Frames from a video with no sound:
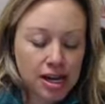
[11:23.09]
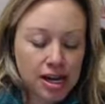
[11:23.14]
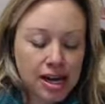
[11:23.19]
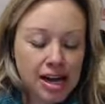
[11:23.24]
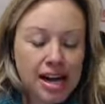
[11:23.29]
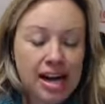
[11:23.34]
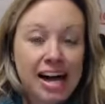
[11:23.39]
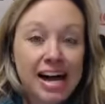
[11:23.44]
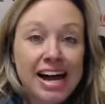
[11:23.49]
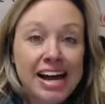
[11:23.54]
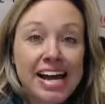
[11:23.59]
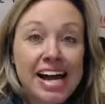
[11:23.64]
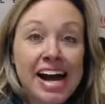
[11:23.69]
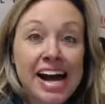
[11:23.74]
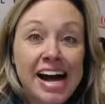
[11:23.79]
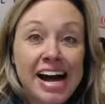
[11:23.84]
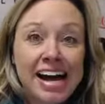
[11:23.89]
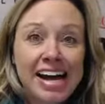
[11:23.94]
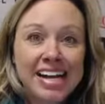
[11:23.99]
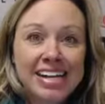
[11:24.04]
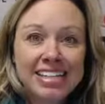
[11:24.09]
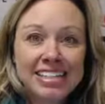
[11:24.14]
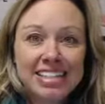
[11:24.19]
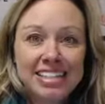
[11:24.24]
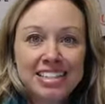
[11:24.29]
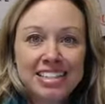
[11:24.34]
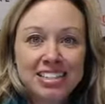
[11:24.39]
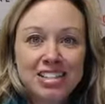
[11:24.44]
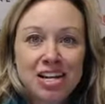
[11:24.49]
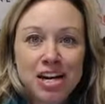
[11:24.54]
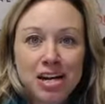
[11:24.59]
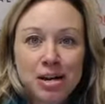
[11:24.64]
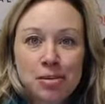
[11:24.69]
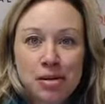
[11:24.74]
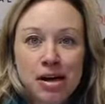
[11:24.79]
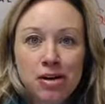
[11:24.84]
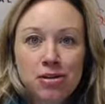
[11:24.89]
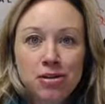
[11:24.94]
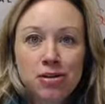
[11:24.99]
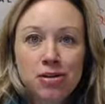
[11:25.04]
High I's, let's talk
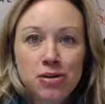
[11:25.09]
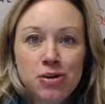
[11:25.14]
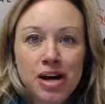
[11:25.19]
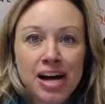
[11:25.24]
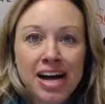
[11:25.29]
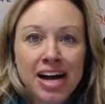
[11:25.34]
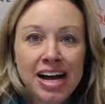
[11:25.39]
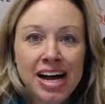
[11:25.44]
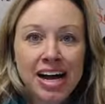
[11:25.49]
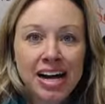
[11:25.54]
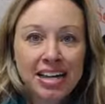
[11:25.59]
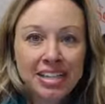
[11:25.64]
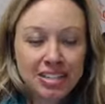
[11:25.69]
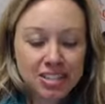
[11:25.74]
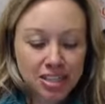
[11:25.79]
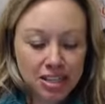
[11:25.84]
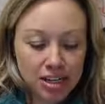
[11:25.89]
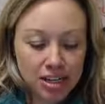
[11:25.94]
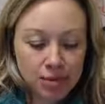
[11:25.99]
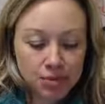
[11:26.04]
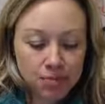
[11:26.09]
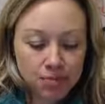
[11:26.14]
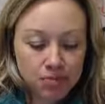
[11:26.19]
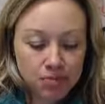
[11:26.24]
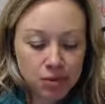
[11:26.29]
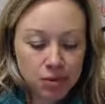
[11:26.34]
about who high I's are.